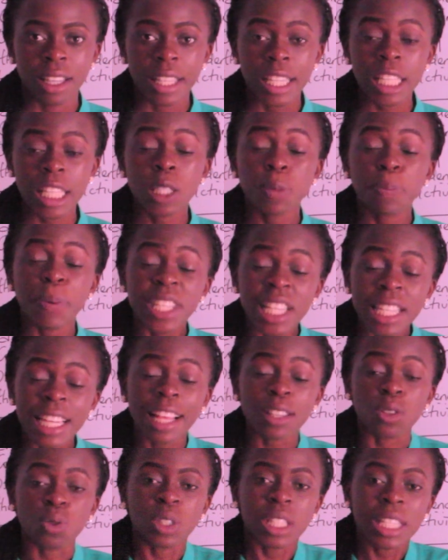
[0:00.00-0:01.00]
This patient
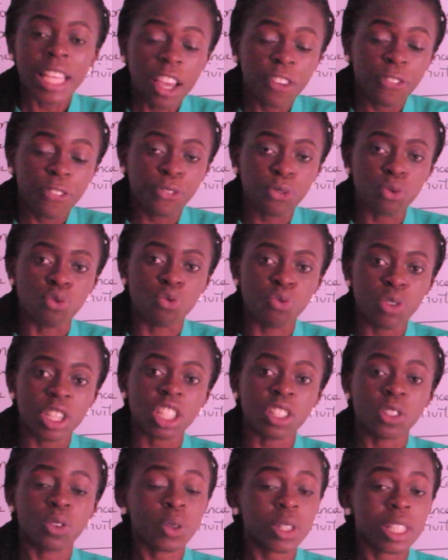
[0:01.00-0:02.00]
has to take food
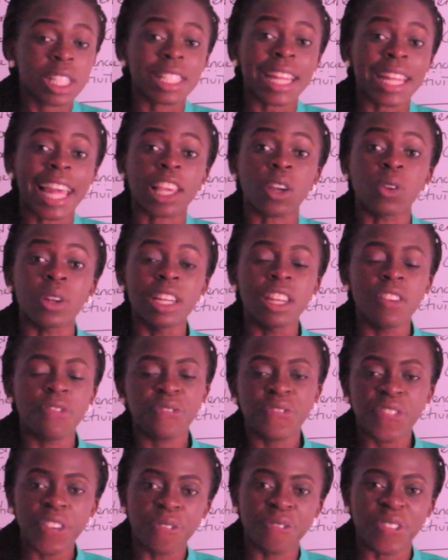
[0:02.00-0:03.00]
rich in those things like your
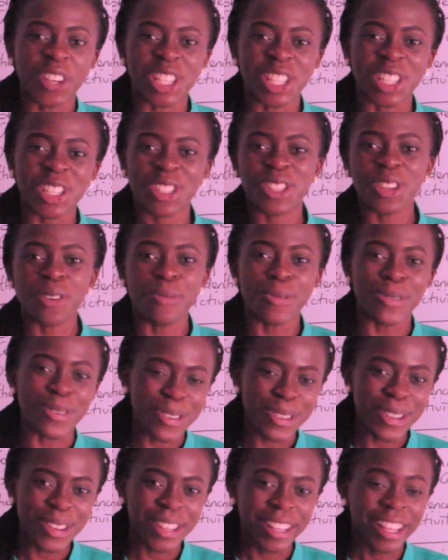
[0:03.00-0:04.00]
leafy vegetable.
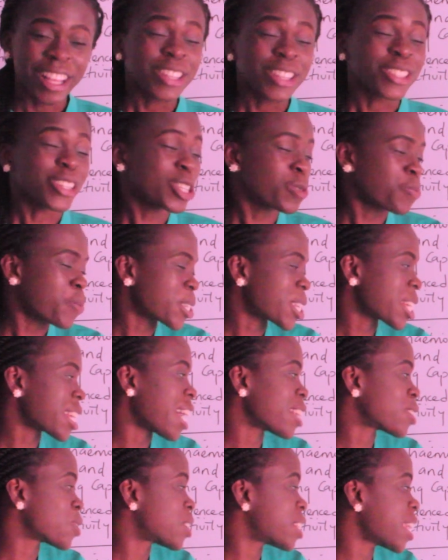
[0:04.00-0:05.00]
So this patient
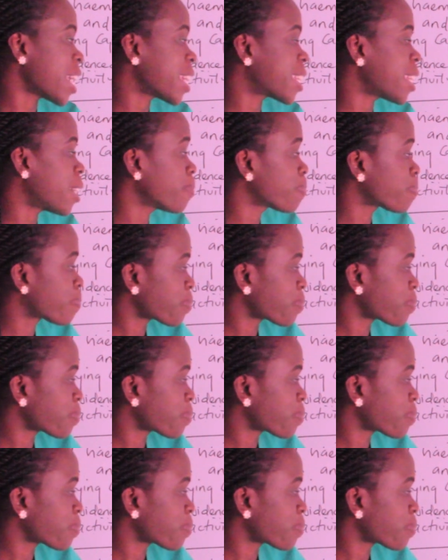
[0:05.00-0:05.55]
has to take them.